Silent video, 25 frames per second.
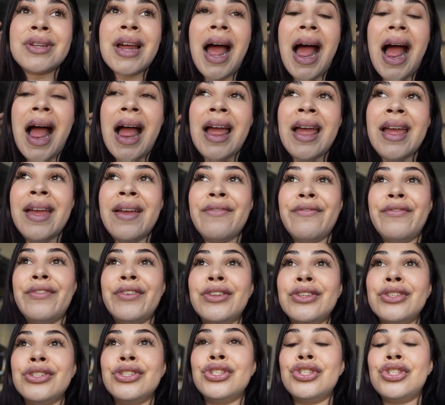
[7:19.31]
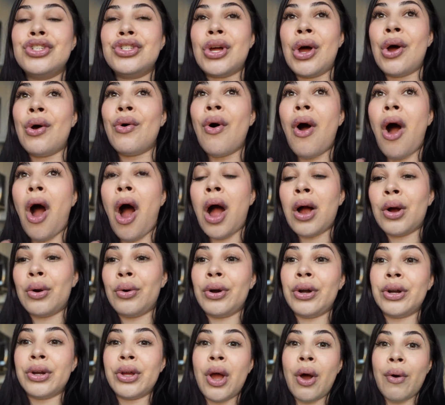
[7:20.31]
I feel so
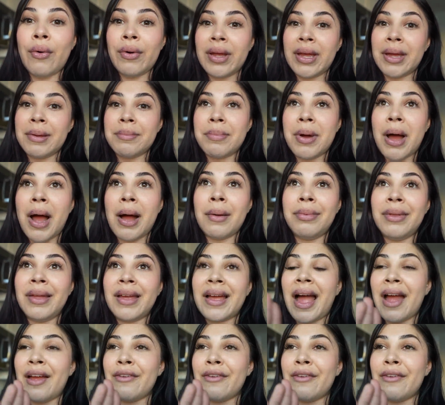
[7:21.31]
awkward going in public.